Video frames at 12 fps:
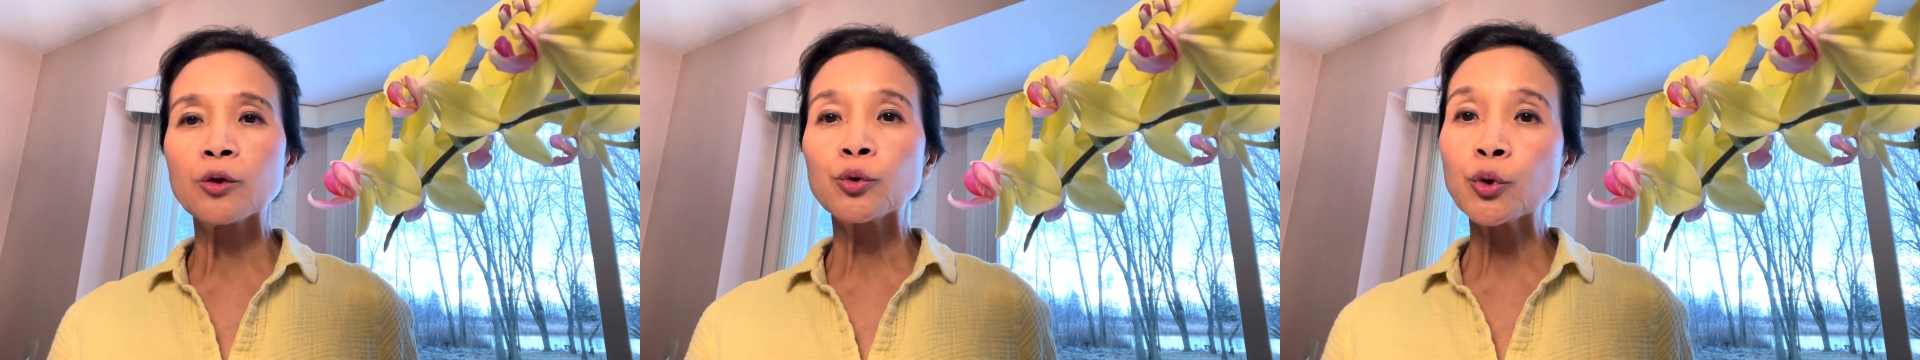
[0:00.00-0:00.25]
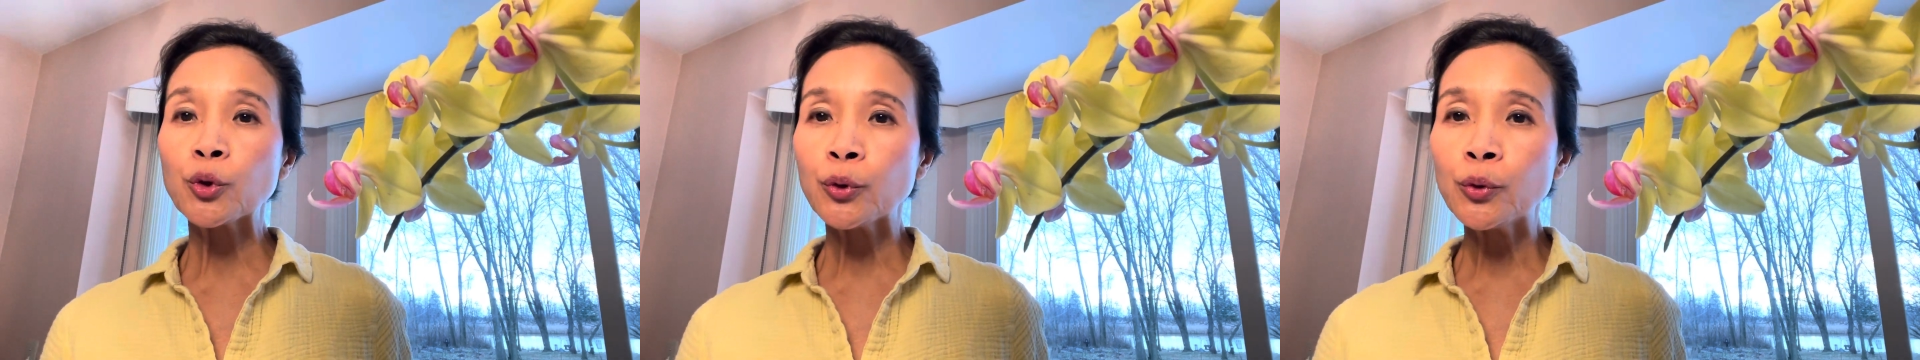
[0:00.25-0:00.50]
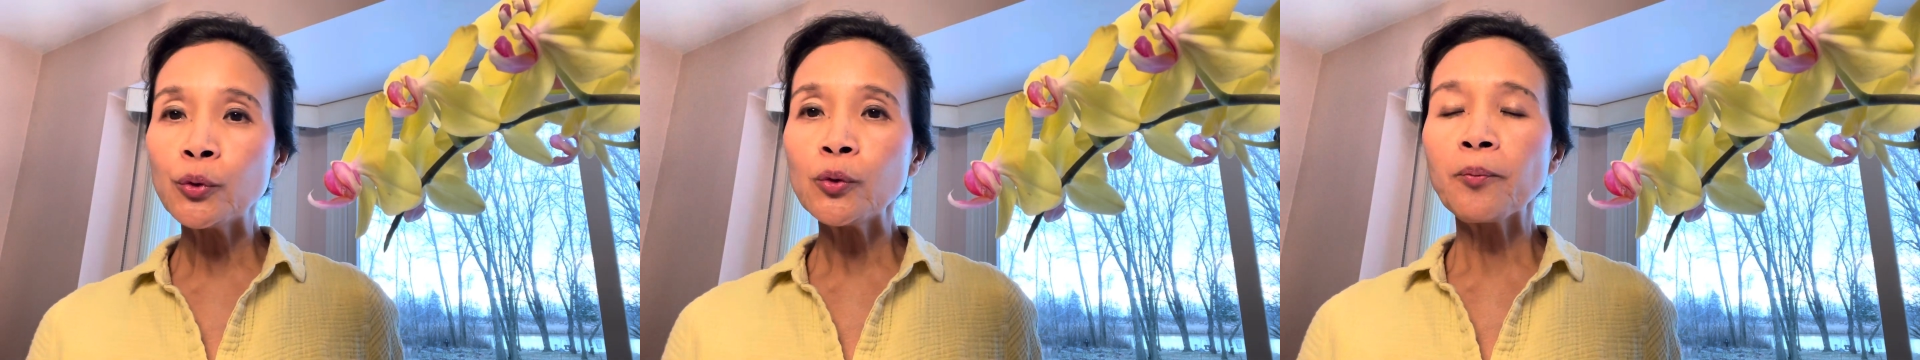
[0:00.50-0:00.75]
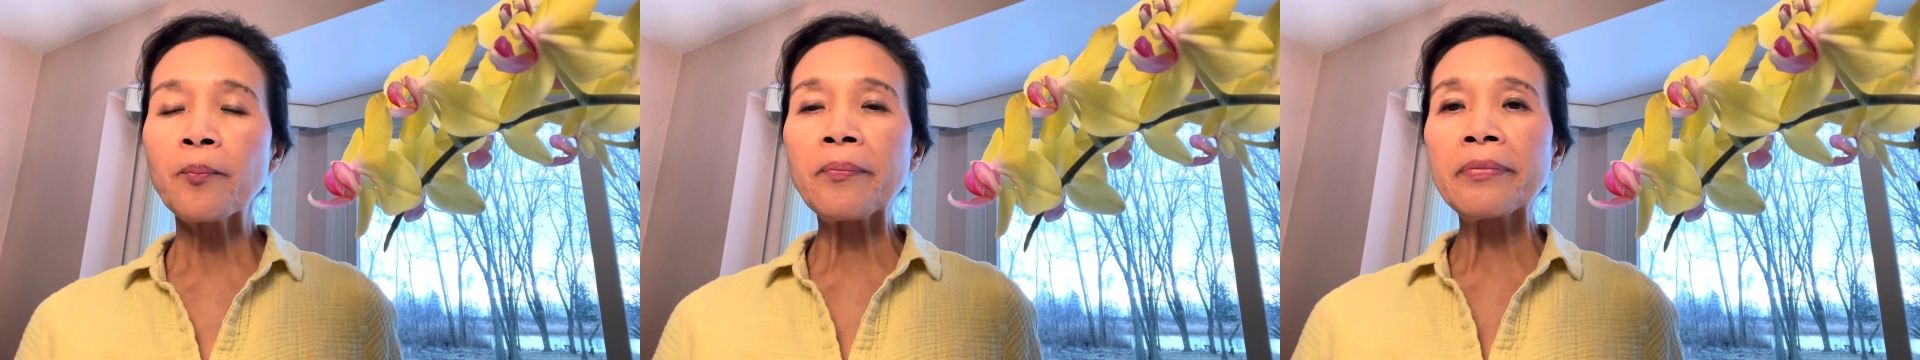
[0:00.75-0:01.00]
Two,
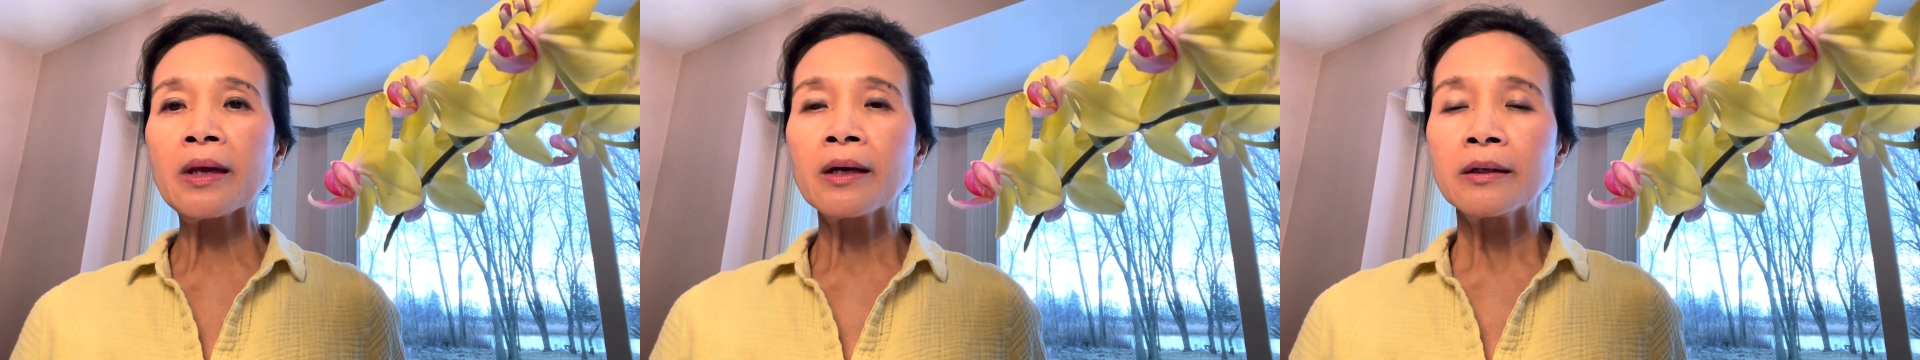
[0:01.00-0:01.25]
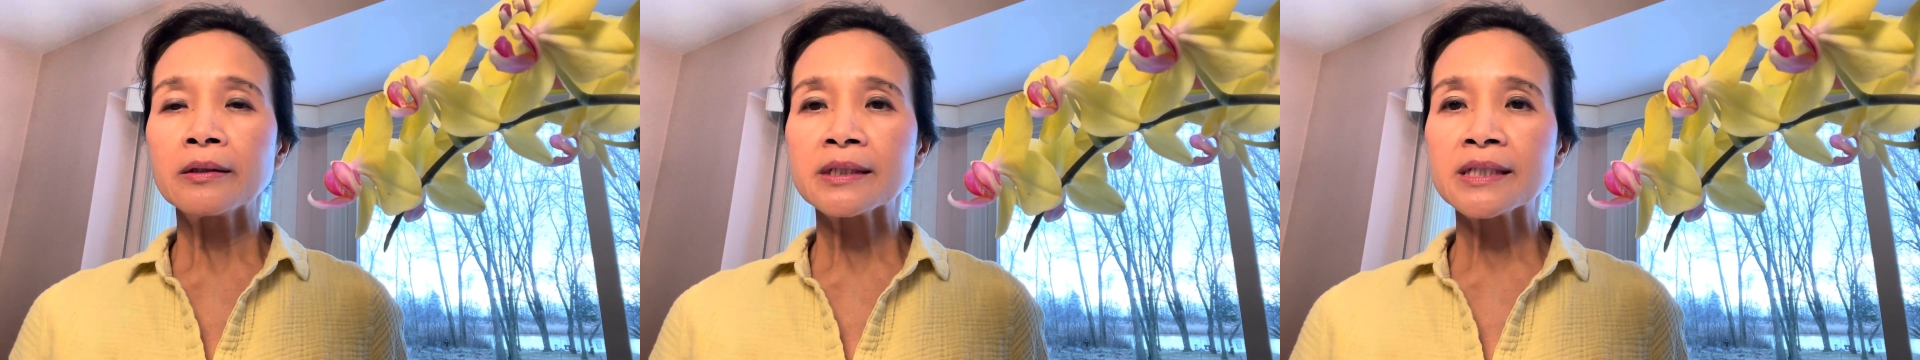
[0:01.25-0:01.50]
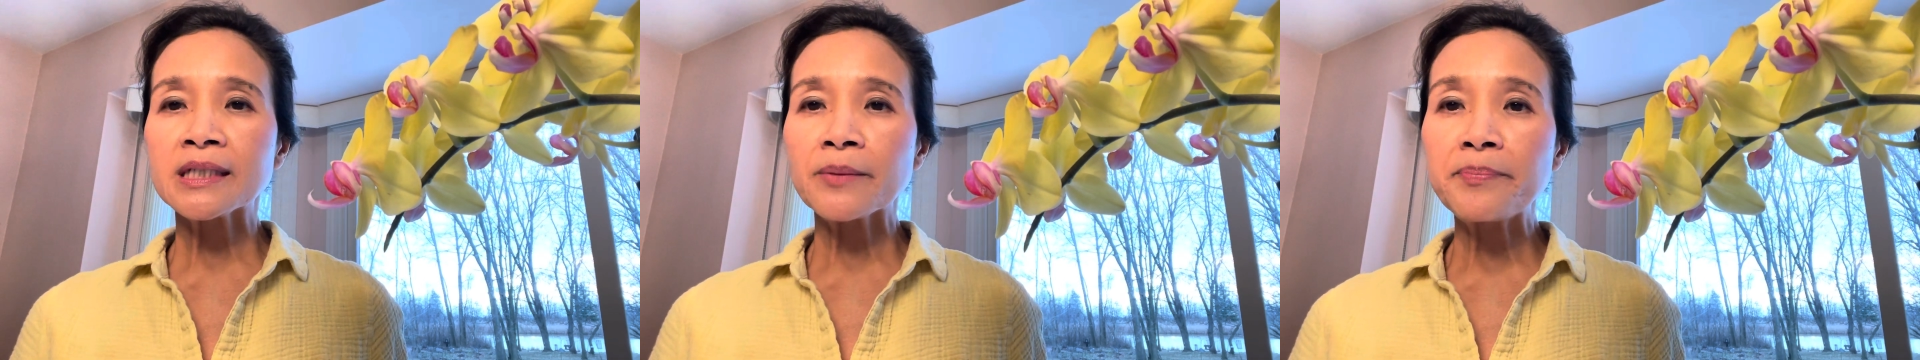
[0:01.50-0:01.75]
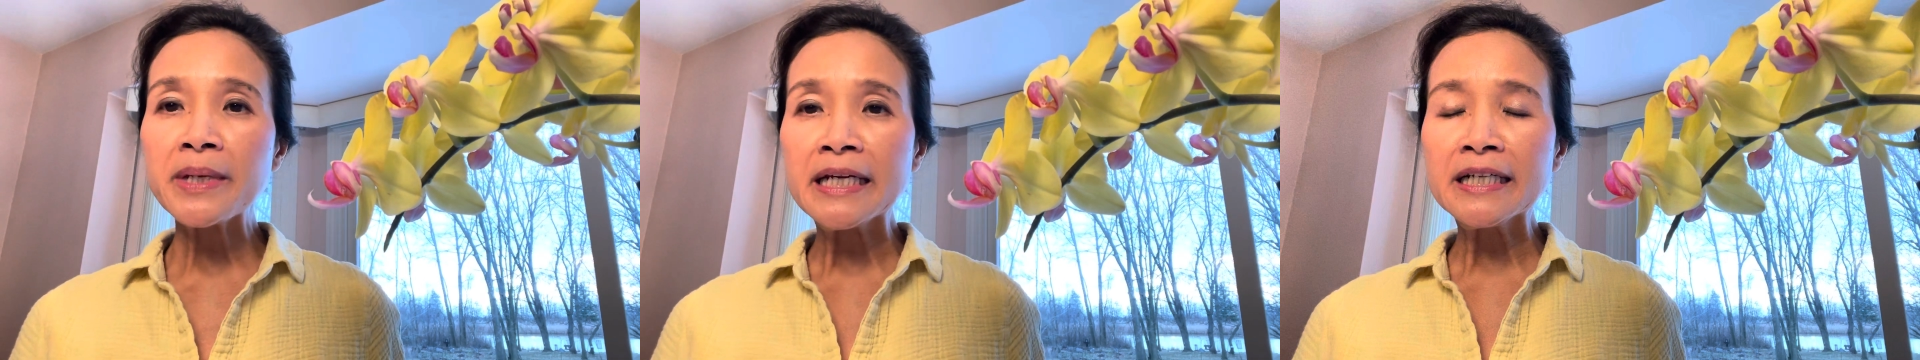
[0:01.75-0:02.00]

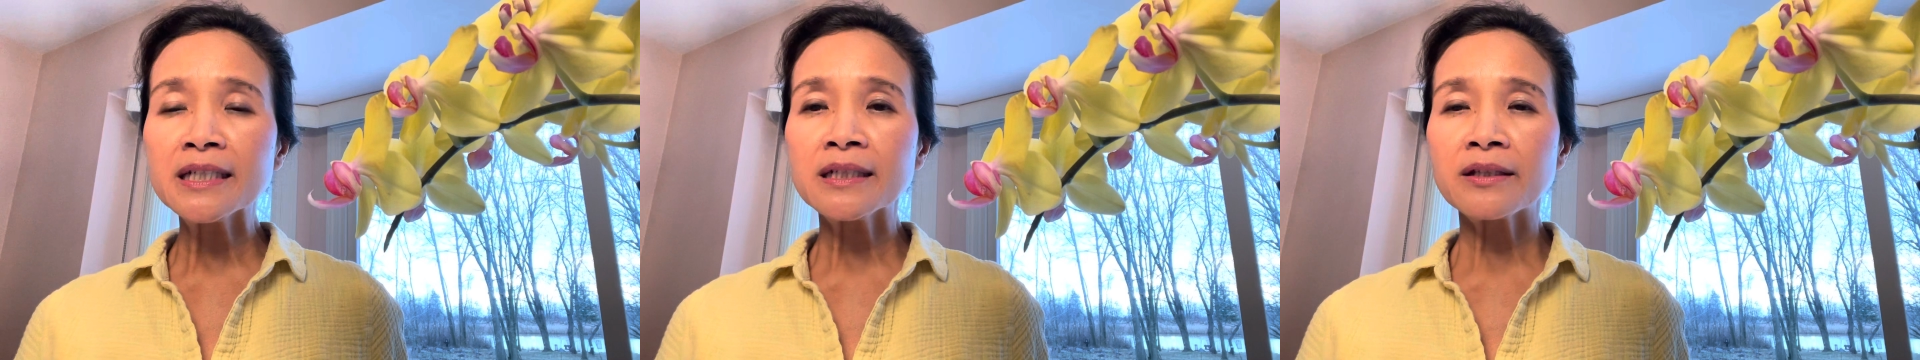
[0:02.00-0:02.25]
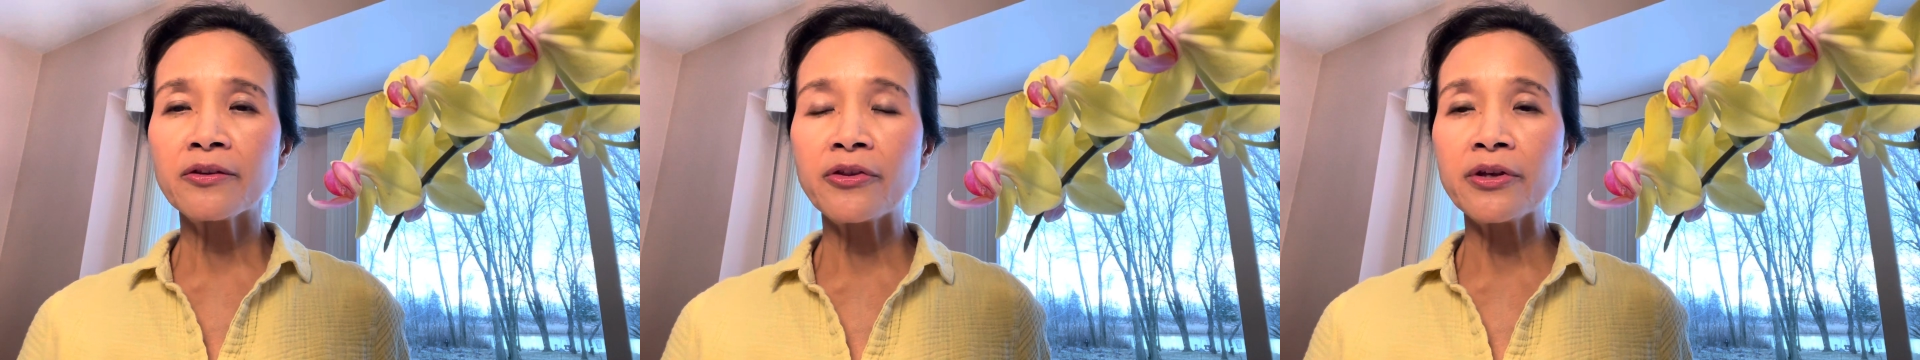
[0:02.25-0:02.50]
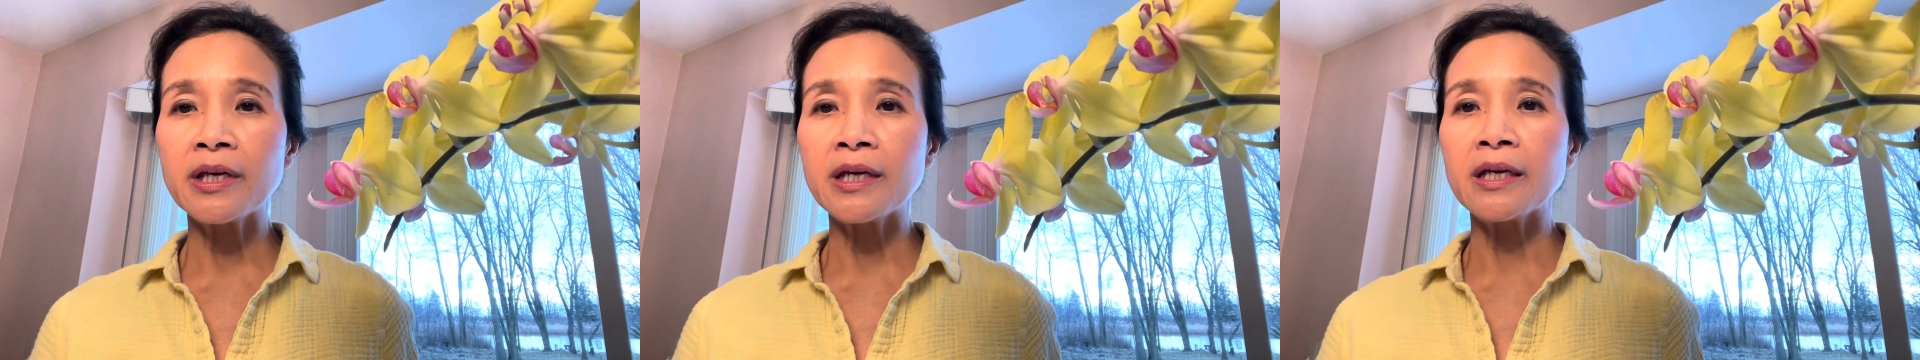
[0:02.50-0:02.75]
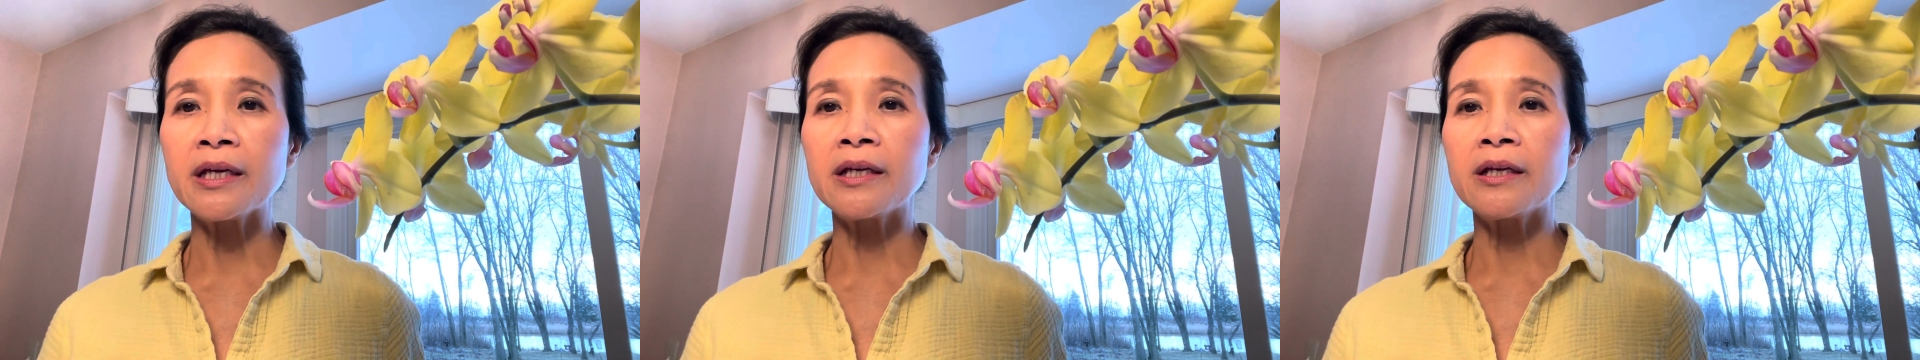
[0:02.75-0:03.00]
Sabine,
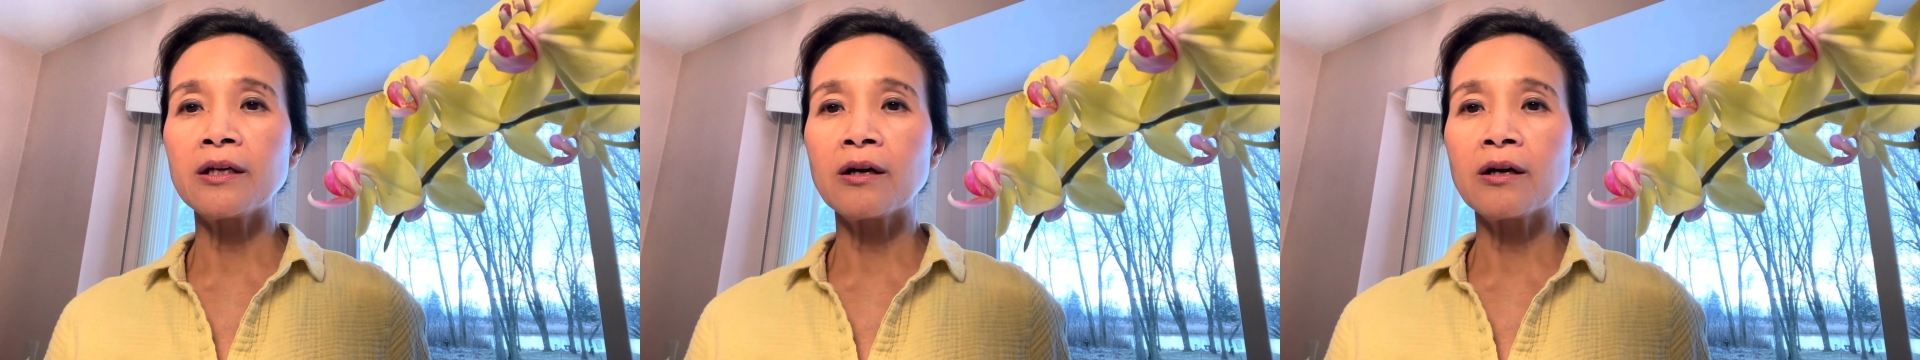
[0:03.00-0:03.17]
the